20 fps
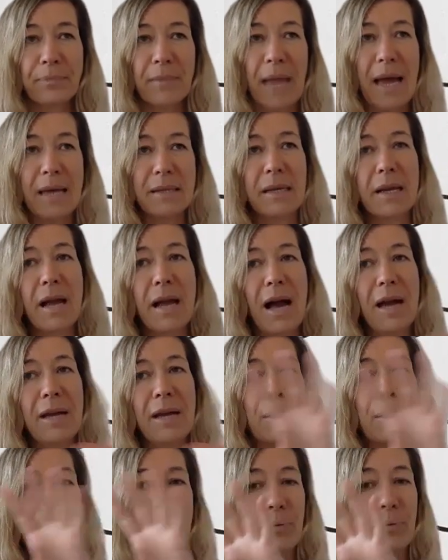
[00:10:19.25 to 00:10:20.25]
as a
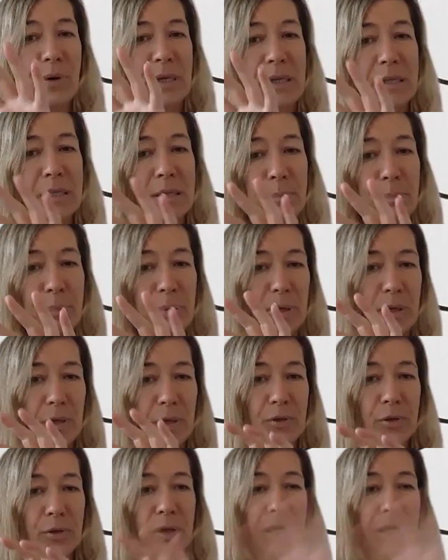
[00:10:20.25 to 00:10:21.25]
guiding
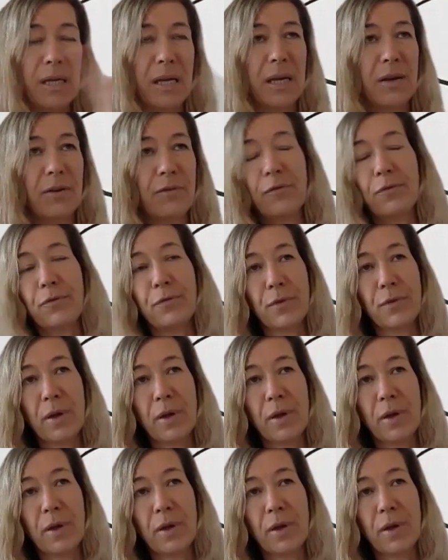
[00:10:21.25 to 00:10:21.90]
principle, to give,